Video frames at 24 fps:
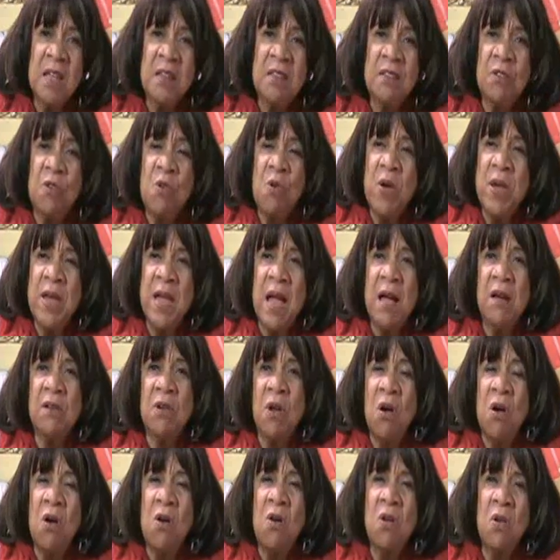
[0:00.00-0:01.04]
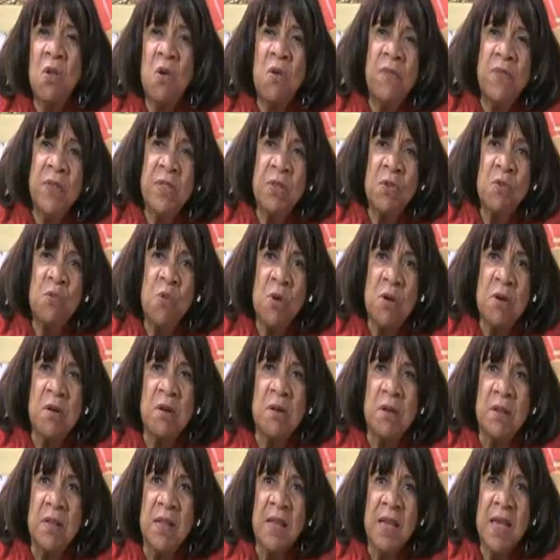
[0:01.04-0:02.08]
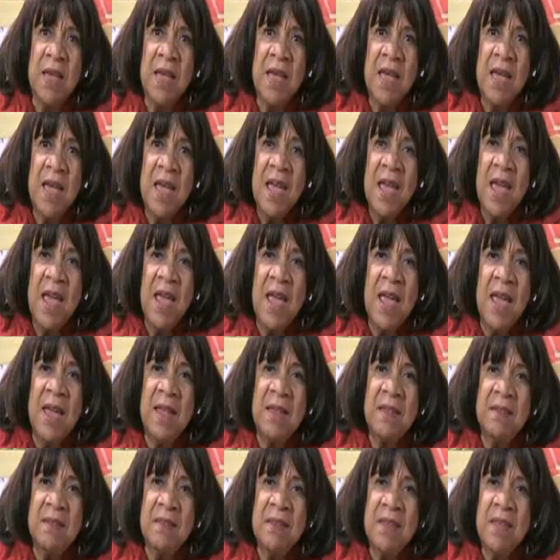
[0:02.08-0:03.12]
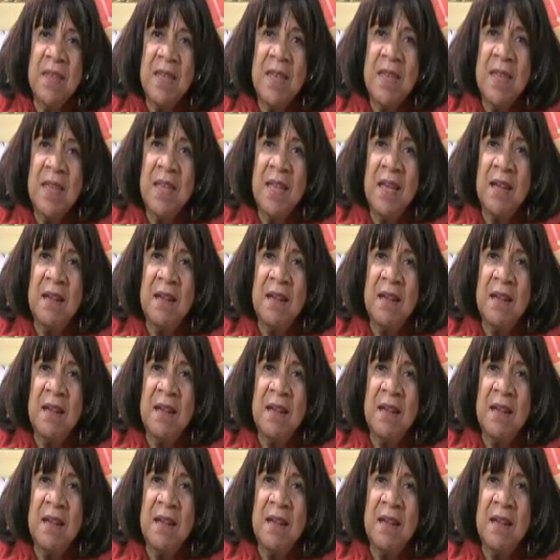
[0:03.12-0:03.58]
it's going out all over the world. Absolutely. And